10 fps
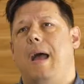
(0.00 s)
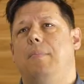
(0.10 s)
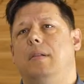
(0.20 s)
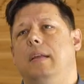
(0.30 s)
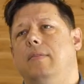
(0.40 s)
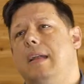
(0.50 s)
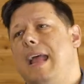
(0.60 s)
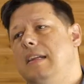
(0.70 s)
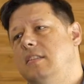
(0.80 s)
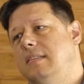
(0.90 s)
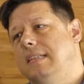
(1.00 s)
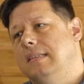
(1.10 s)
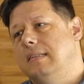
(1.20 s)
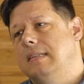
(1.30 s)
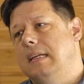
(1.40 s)
I believe at age
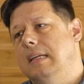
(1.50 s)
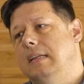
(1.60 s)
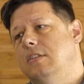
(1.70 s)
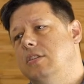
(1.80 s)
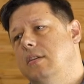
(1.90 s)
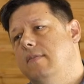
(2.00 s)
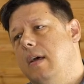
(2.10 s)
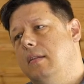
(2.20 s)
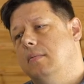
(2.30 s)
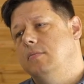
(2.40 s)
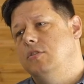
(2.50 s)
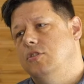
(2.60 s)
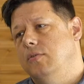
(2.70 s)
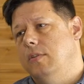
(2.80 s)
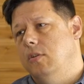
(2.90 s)
16 she developed
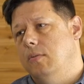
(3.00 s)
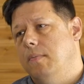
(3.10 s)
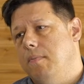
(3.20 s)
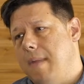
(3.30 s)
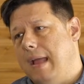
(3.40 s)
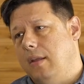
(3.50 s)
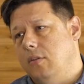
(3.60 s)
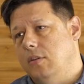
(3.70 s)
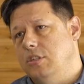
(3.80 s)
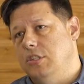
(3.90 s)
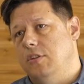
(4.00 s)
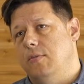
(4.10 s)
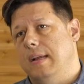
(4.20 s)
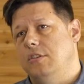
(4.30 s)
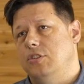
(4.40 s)
juvenile wow. macular
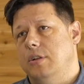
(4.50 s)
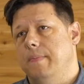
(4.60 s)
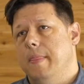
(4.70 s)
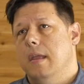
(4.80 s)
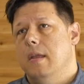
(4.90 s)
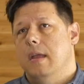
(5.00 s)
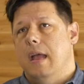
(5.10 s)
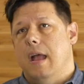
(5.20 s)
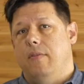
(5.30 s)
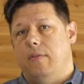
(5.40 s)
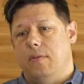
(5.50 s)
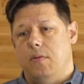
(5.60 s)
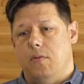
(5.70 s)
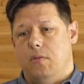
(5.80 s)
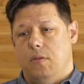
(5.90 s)
degeneration. And
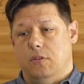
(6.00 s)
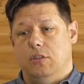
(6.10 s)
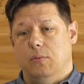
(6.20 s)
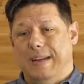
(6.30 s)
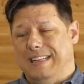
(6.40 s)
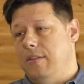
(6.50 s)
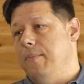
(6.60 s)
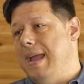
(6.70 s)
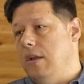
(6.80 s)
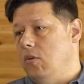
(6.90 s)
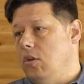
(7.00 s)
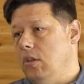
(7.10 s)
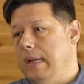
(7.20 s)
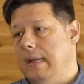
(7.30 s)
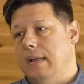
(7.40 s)
so she went to the Mayo
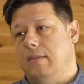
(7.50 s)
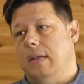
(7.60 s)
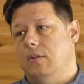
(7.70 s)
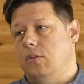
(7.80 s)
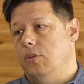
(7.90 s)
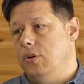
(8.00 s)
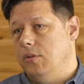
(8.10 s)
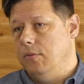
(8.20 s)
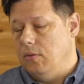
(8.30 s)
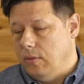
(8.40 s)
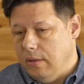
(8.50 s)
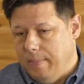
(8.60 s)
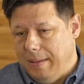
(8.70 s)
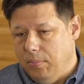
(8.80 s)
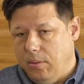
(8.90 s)
Clinic. They told her you're going to
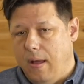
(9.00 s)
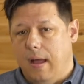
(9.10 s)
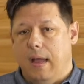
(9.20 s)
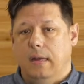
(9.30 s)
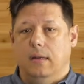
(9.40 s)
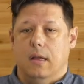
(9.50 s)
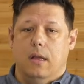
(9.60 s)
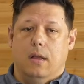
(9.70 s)
be blind.